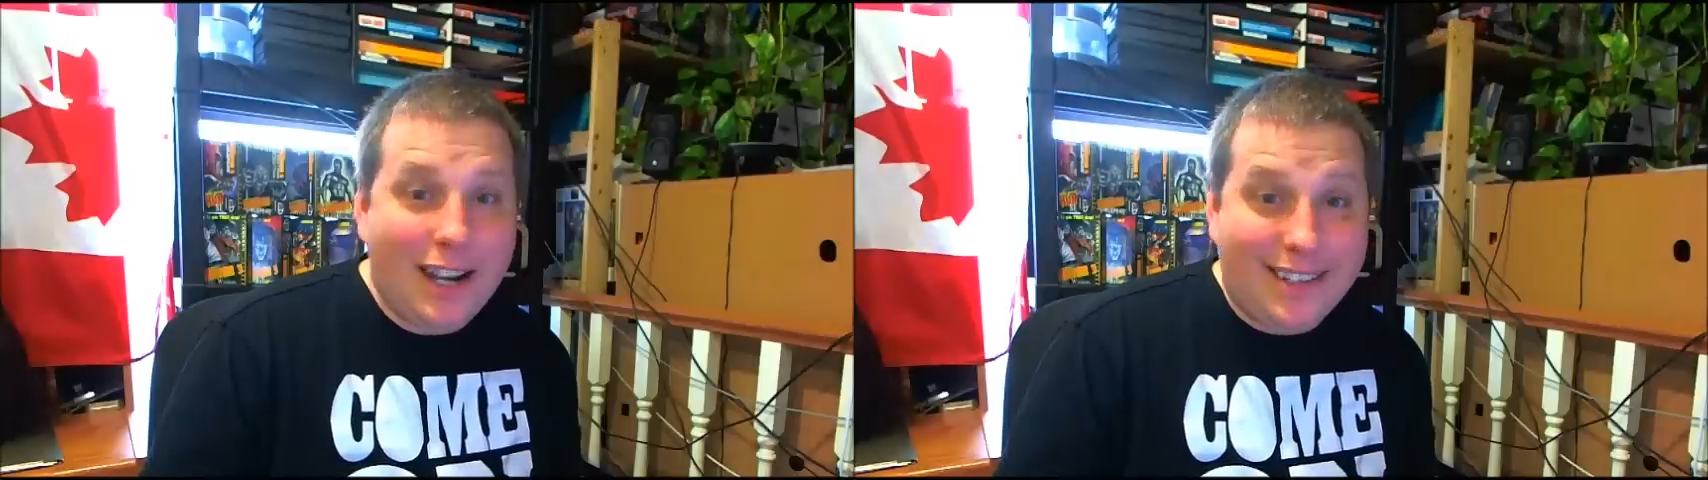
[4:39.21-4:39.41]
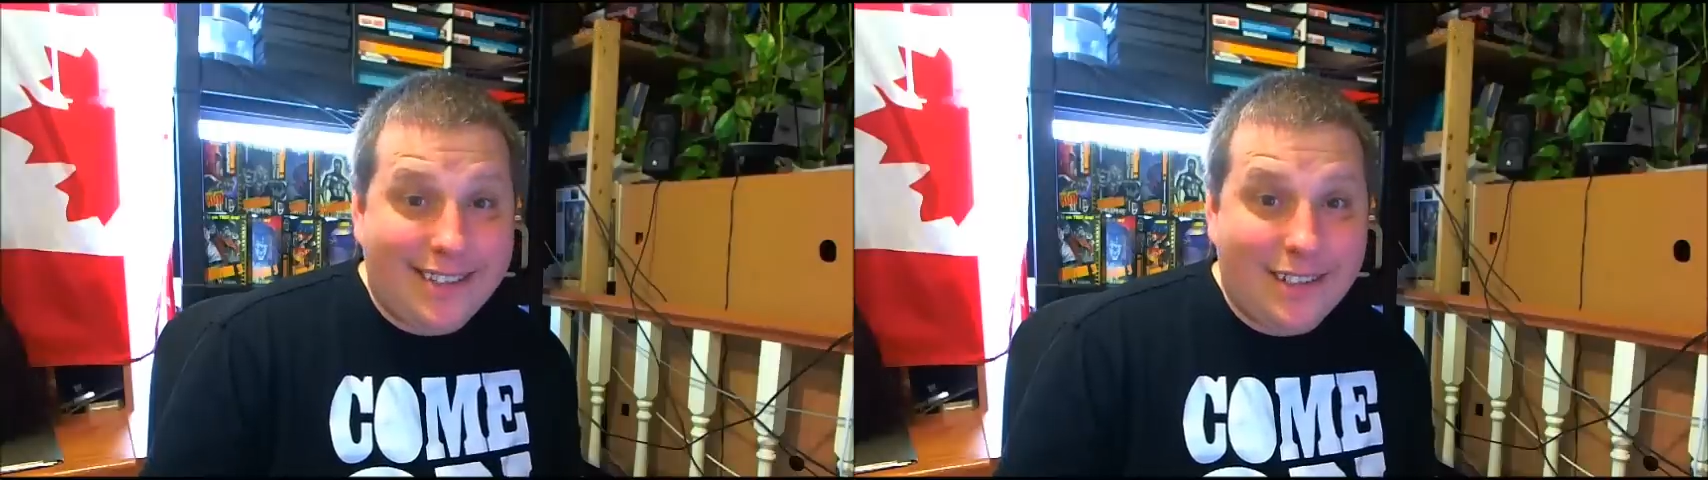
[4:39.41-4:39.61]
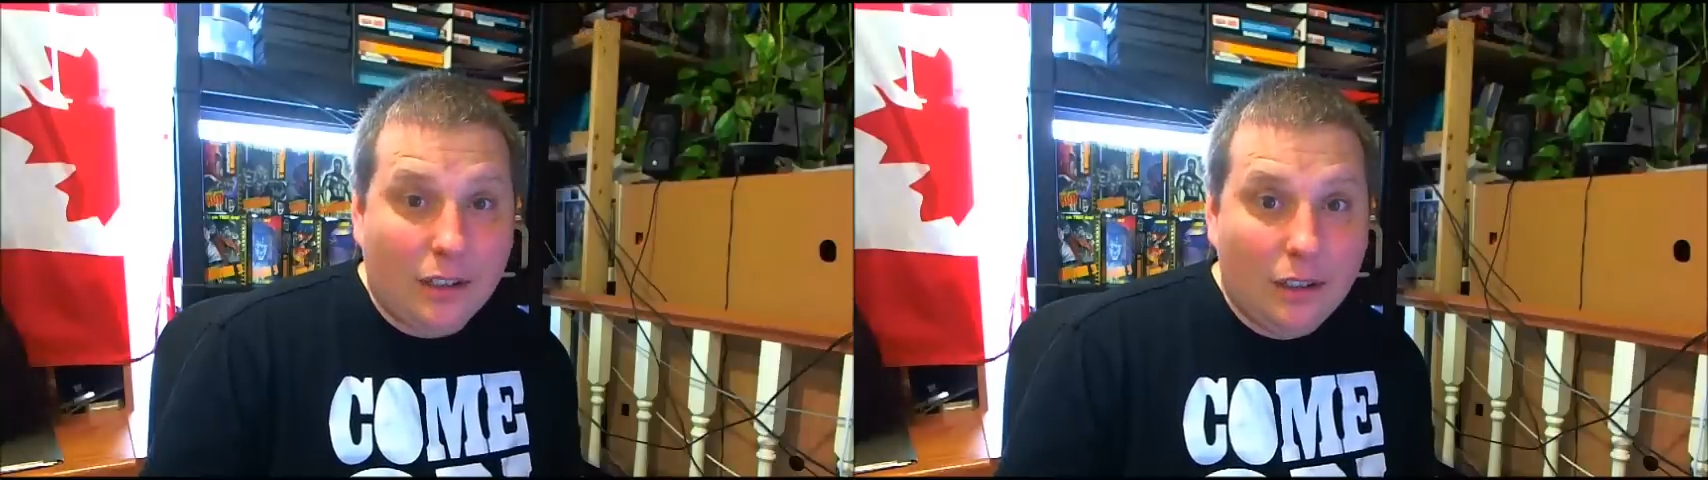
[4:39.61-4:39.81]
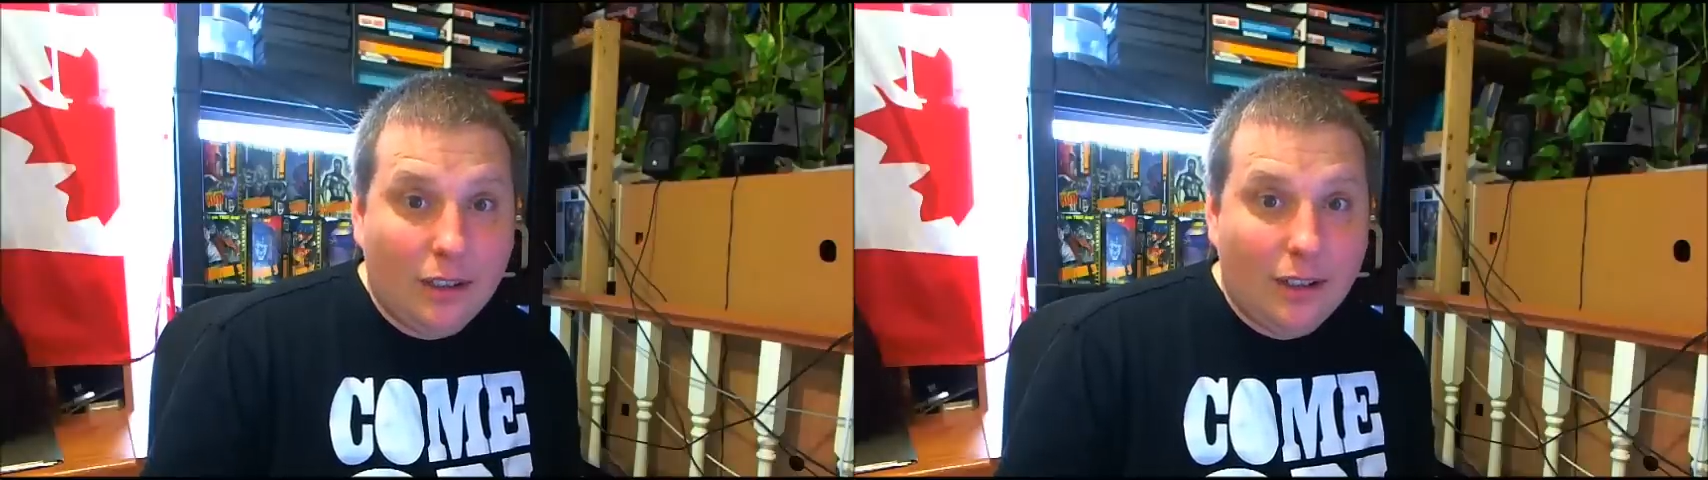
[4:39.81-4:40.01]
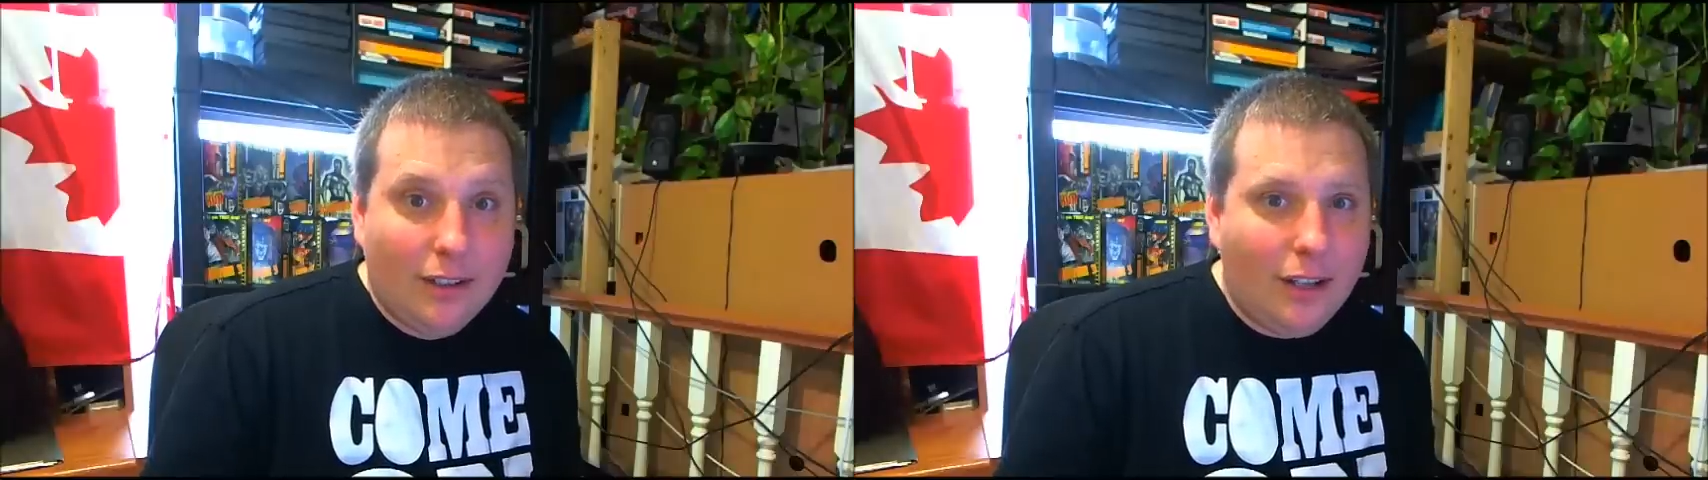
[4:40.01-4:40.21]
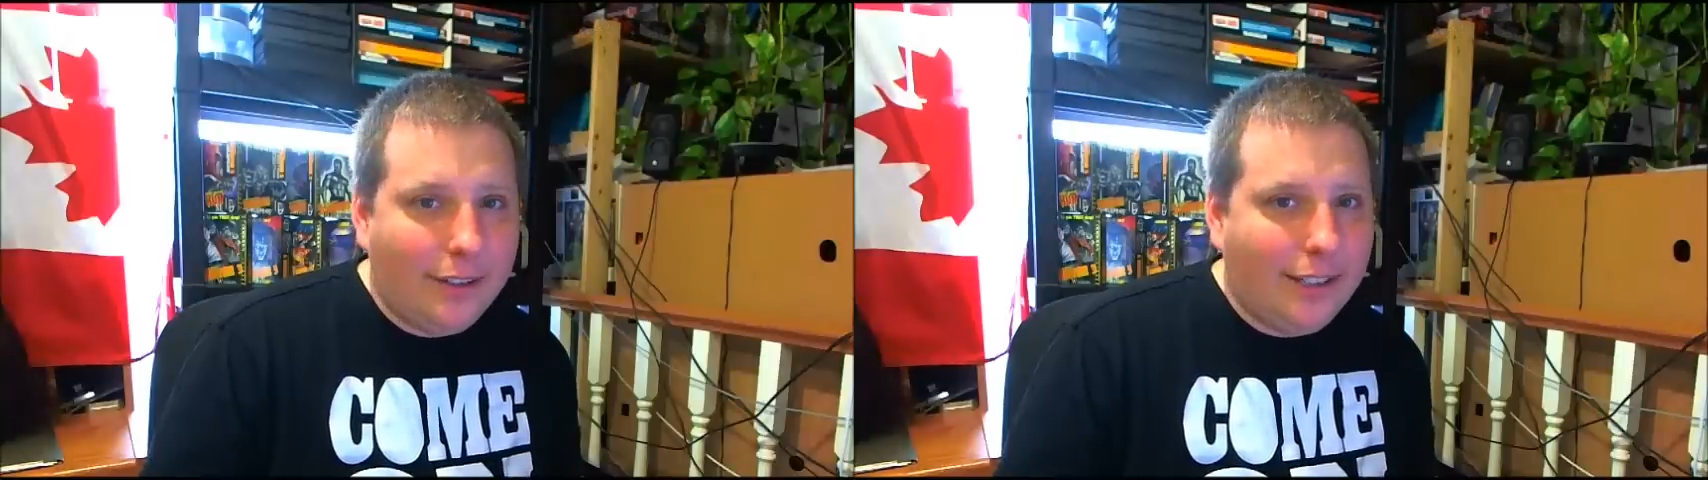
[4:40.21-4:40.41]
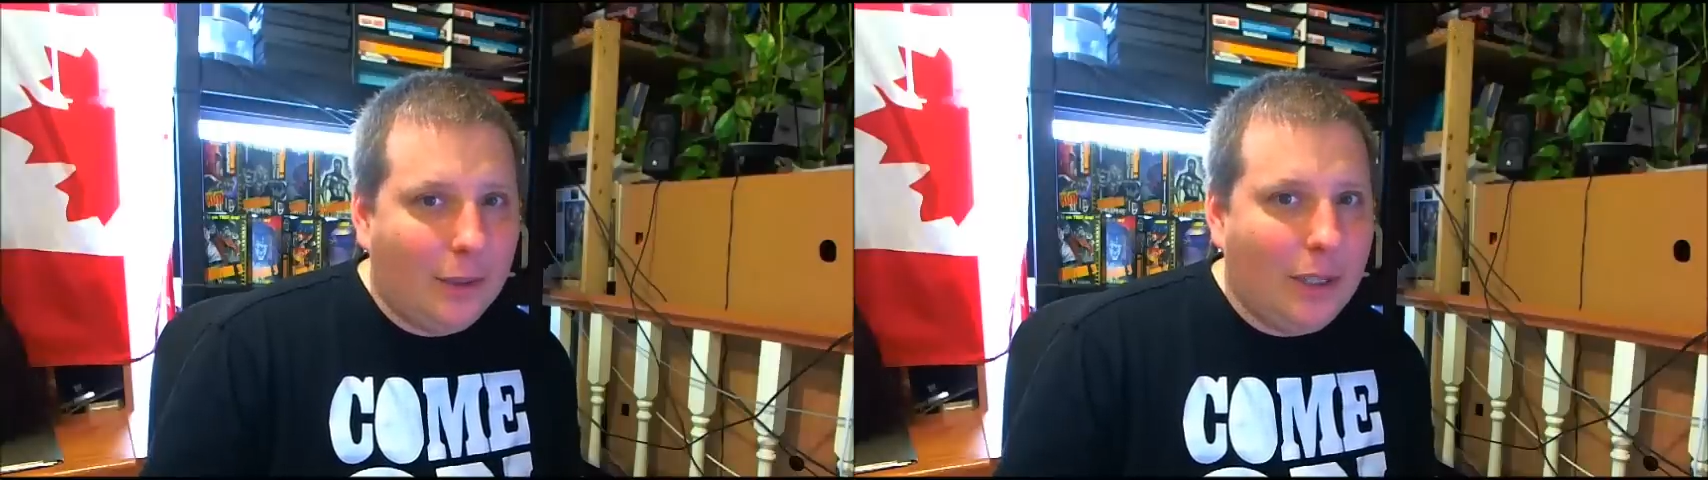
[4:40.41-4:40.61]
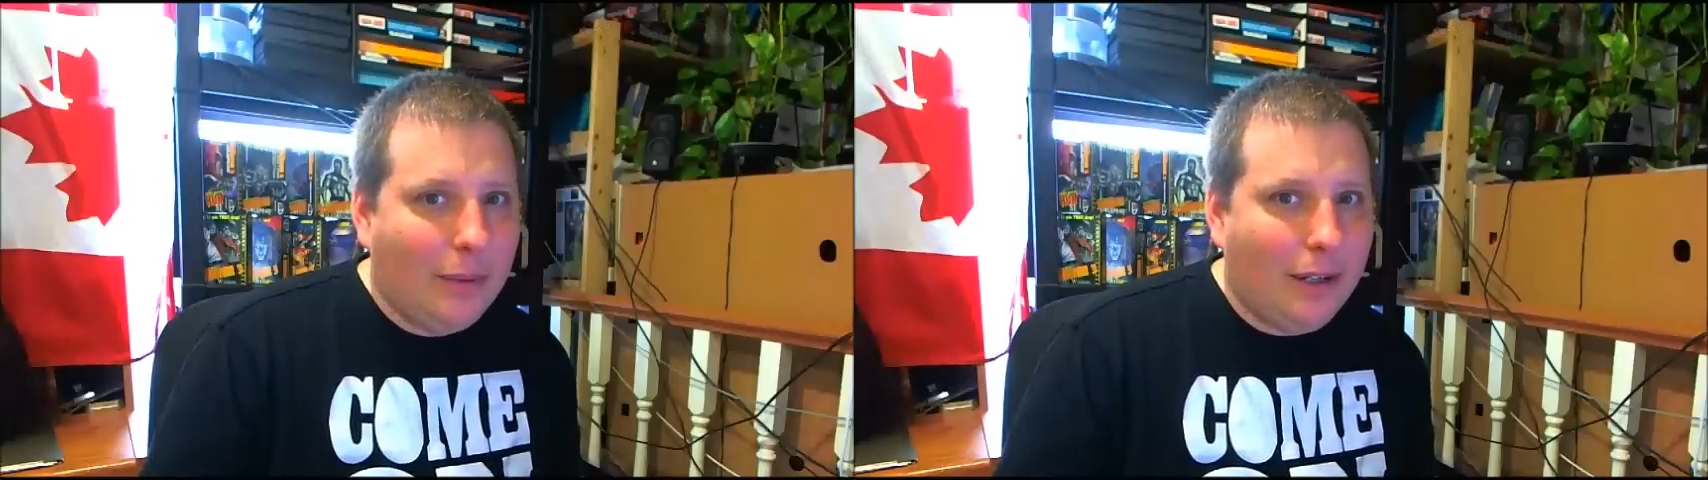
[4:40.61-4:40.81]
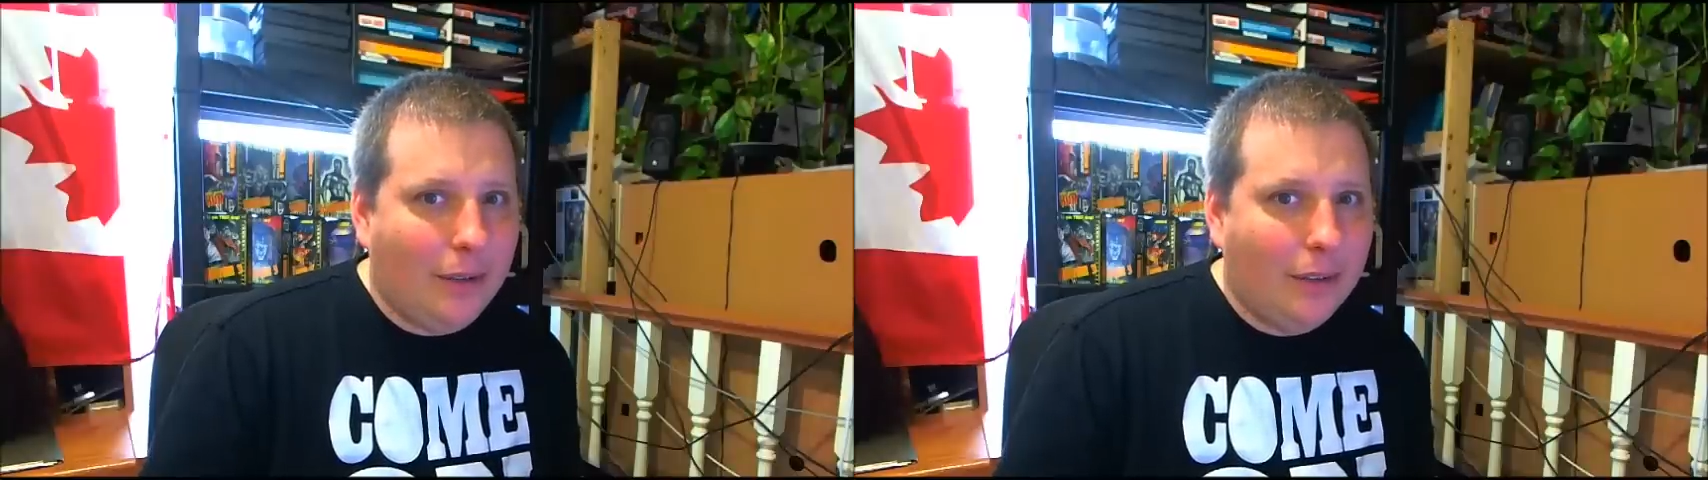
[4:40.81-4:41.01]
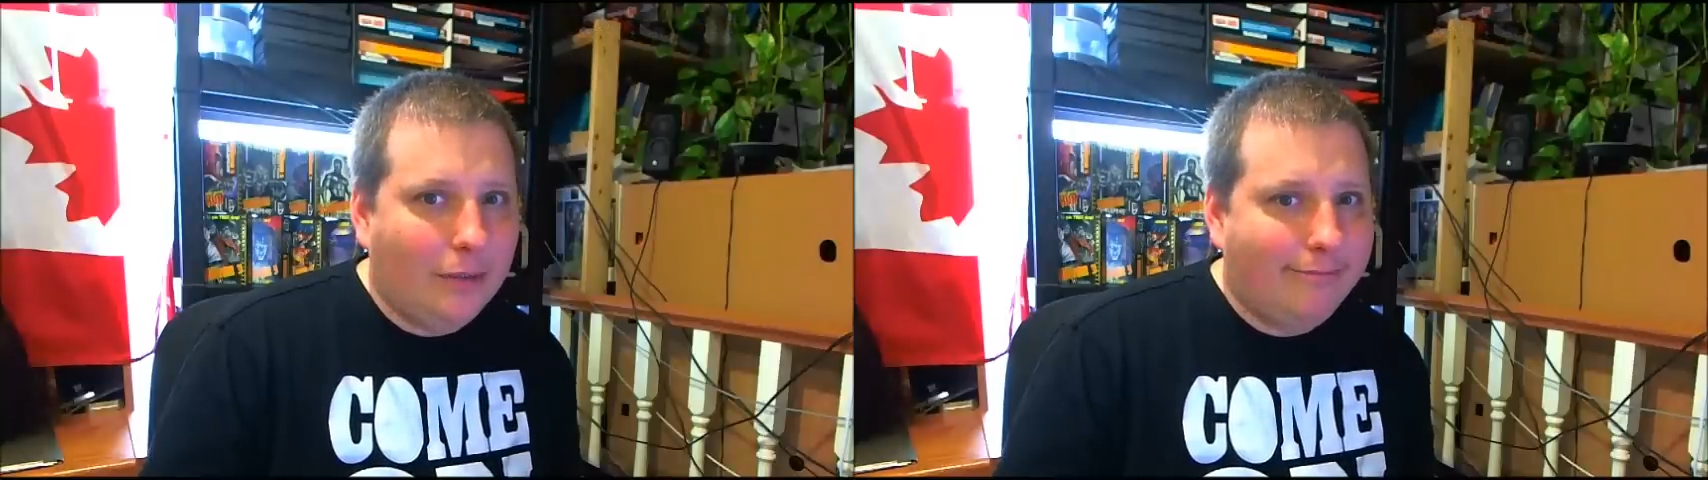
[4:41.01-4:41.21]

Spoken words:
us, not the other way around.